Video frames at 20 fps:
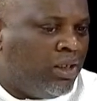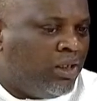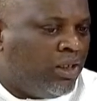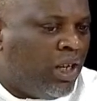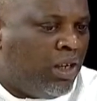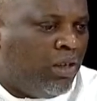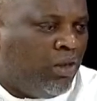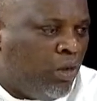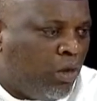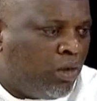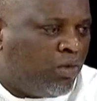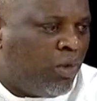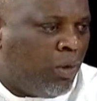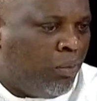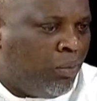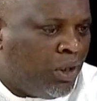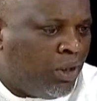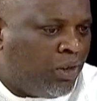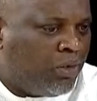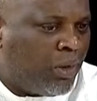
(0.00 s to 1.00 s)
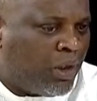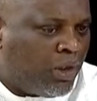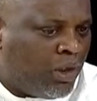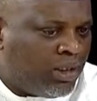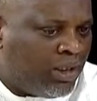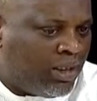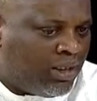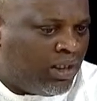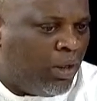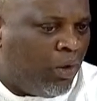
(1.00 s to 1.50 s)
It looks for milk because
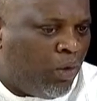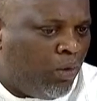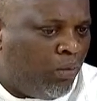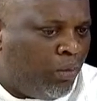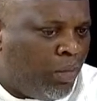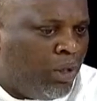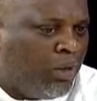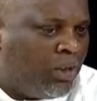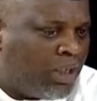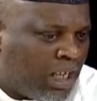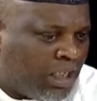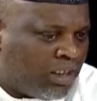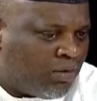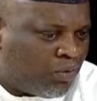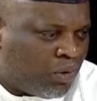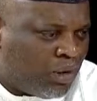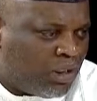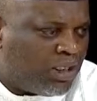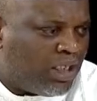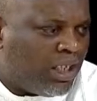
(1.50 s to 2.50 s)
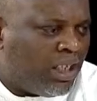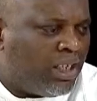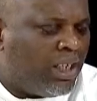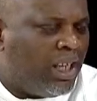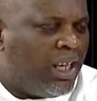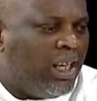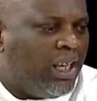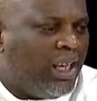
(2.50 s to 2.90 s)
they say, oh, milk has protein.